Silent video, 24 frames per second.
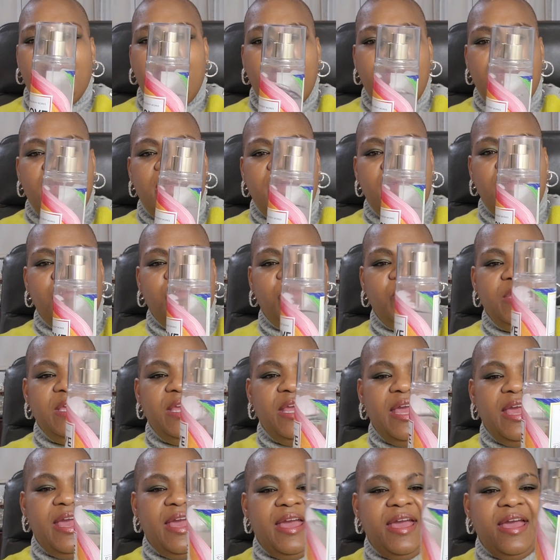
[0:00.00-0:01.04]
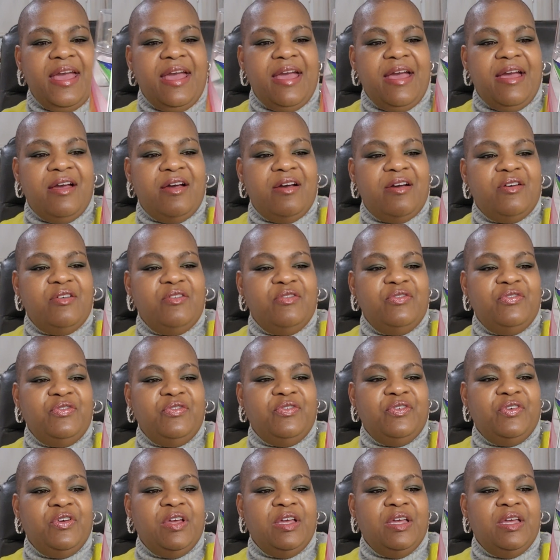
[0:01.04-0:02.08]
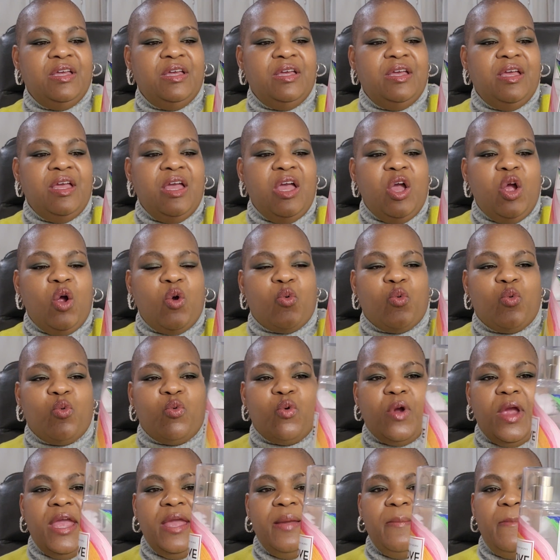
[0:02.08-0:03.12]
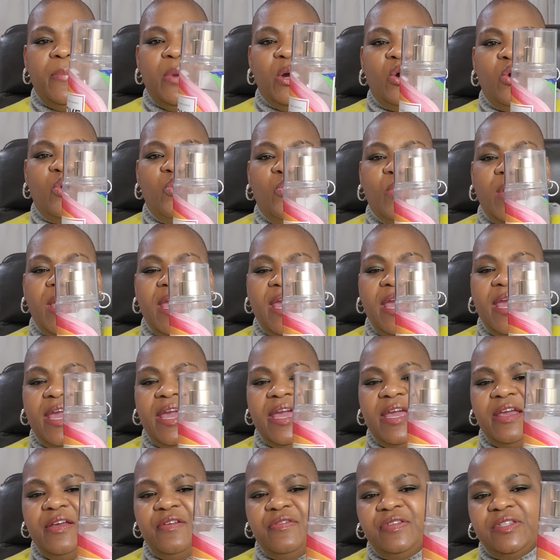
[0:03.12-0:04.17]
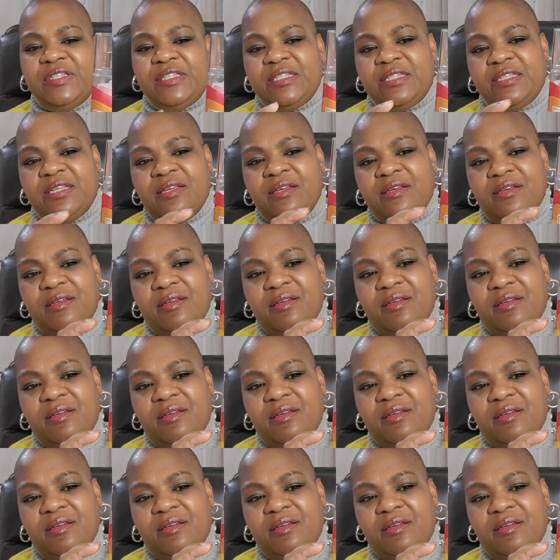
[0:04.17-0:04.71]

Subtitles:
And we have Rainbow Waves,